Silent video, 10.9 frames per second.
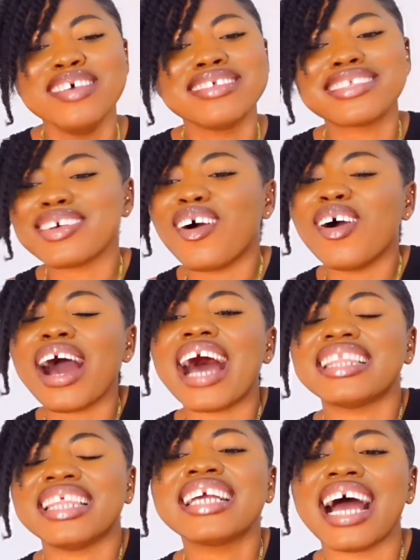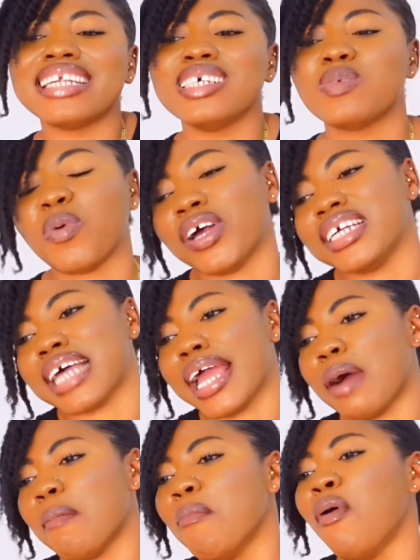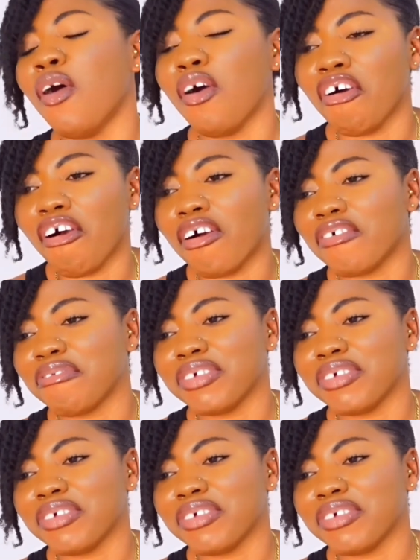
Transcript: So I think at this point, I am more of,